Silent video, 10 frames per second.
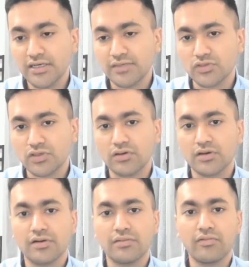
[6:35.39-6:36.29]
terms
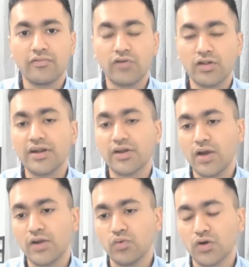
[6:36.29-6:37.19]
for the
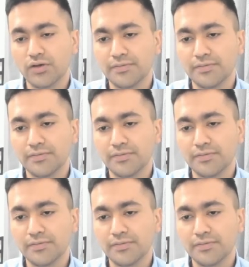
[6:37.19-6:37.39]
required work.